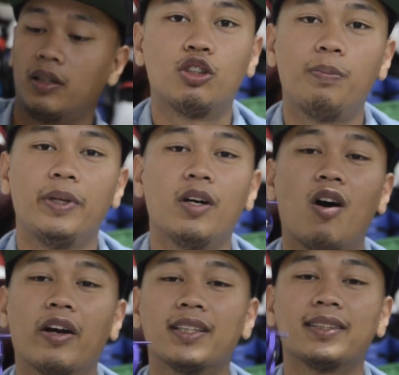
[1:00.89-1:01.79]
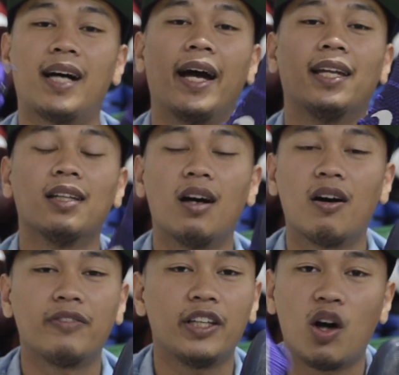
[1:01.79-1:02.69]
To be honest, I
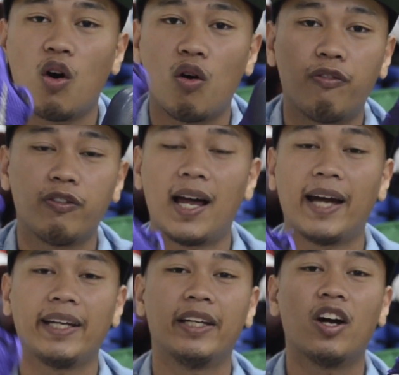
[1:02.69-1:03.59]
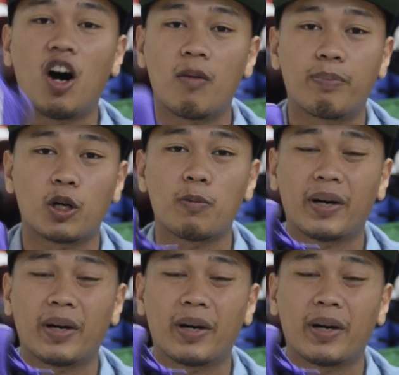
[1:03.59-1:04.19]
love the whole Flyknit upper,